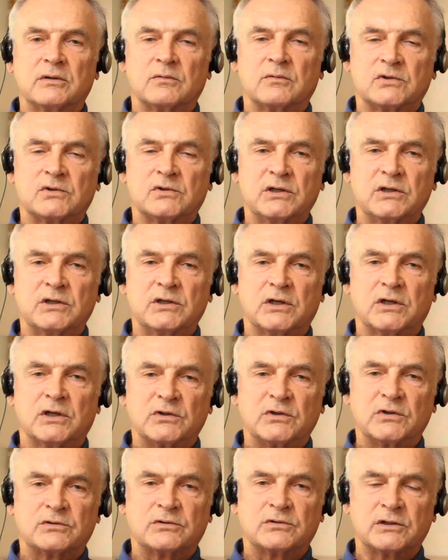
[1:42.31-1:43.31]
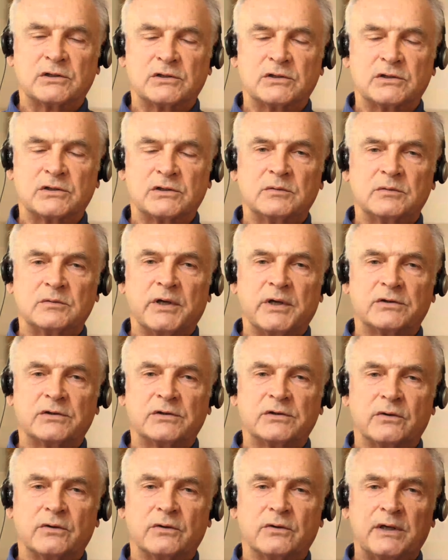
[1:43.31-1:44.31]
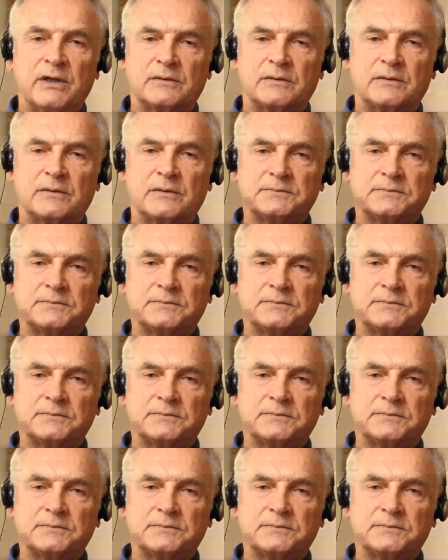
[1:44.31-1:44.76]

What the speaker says: change our treatment strategy based on that?